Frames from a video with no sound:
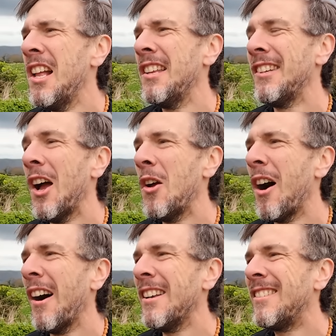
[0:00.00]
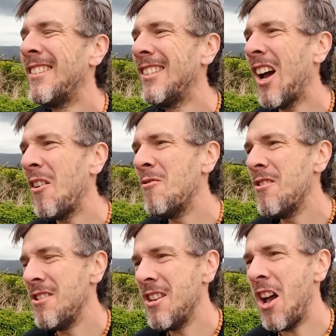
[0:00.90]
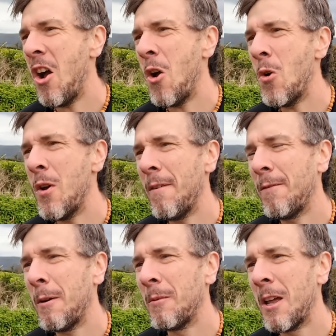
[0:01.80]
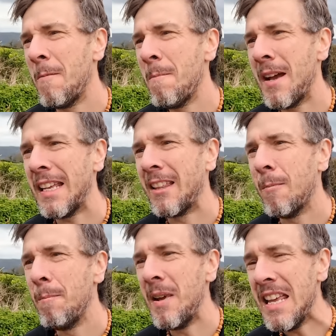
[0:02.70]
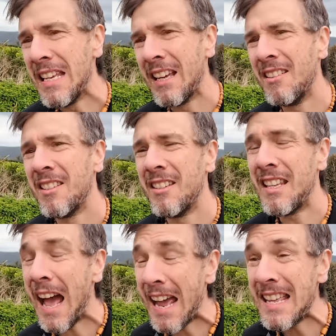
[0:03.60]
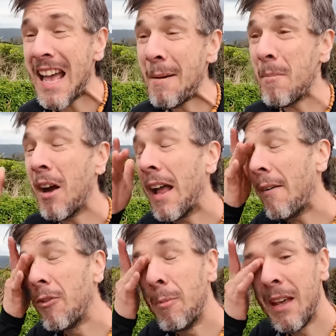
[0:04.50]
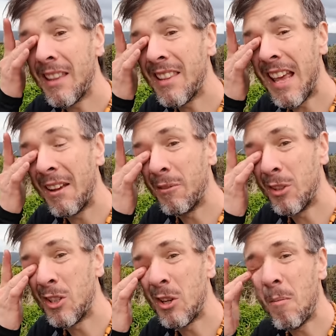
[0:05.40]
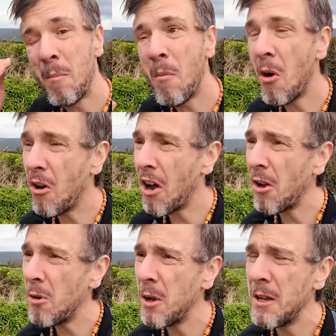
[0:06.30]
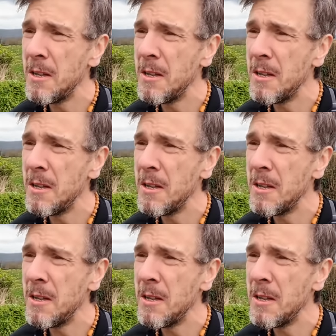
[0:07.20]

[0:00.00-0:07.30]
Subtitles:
So I don't know if I'm going to make the beacon today. That might have to be a thing for tomorrow.